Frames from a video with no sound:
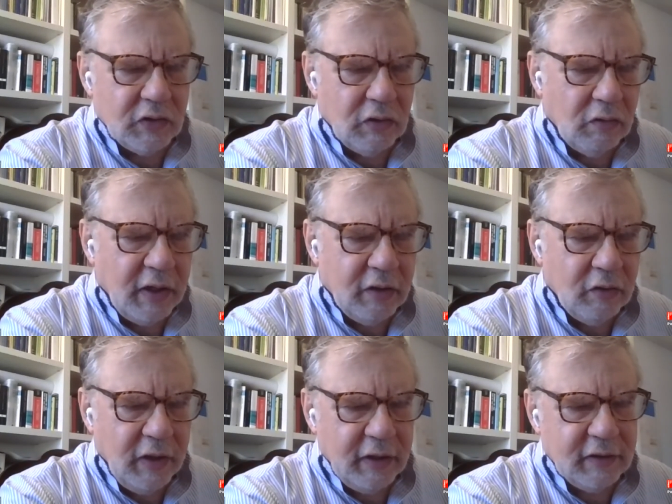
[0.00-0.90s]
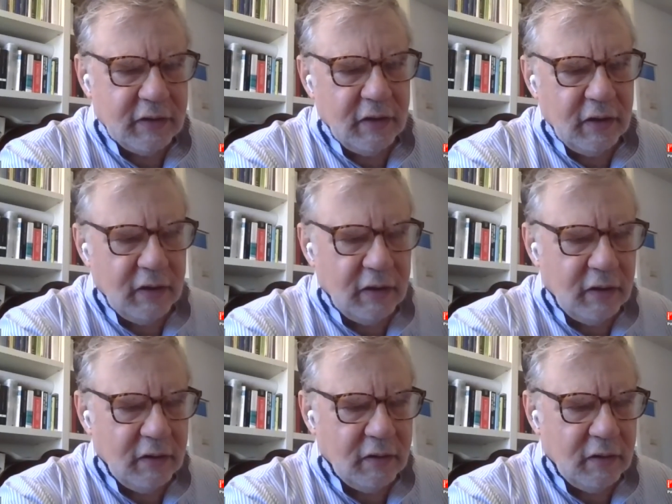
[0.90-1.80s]
So ICONS,
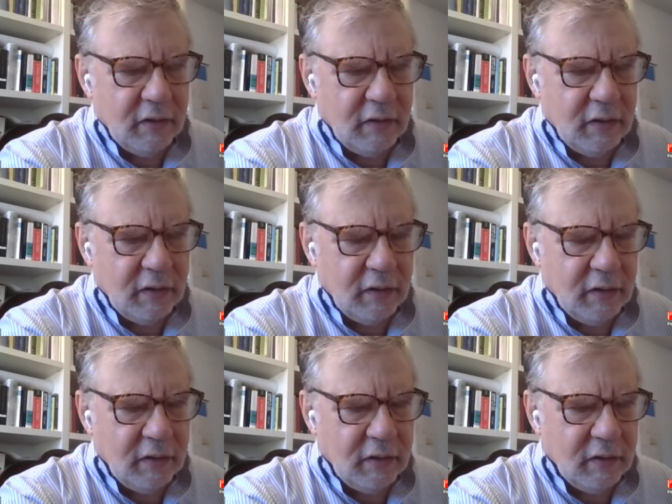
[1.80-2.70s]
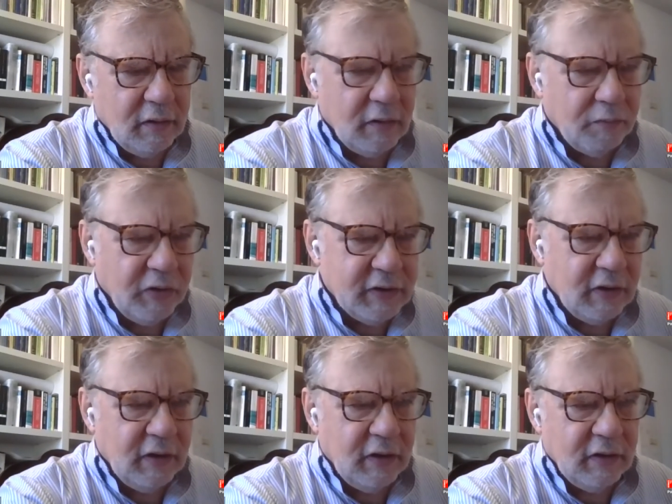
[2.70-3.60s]
the uh, the
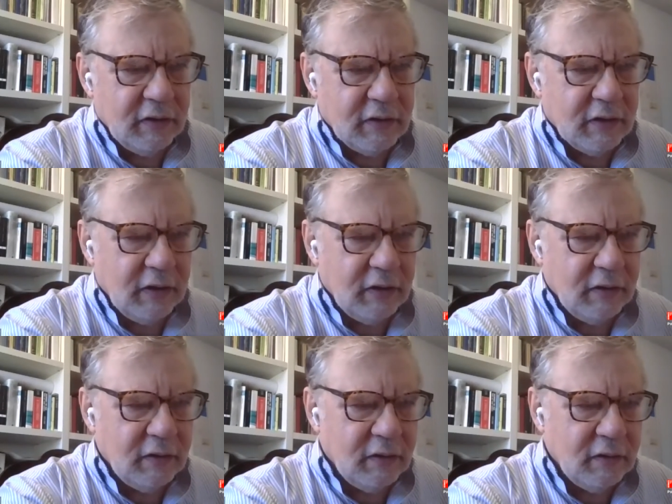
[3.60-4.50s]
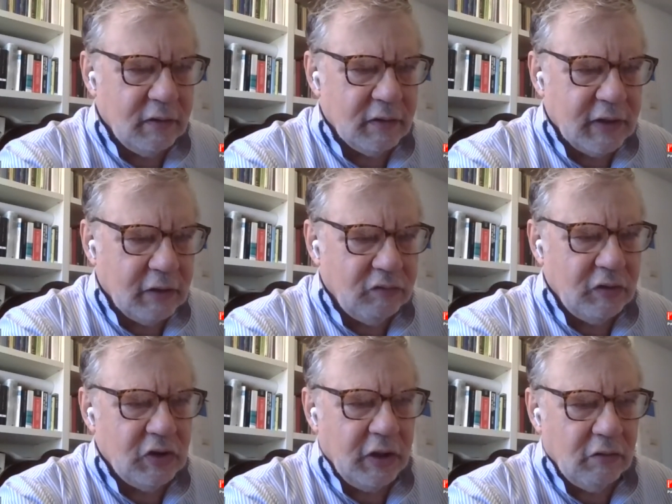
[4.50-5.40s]
presidents and
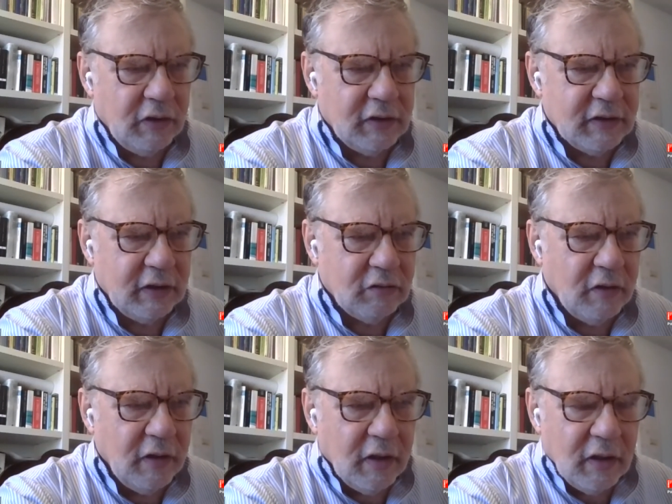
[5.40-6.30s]
secretary general, etc.,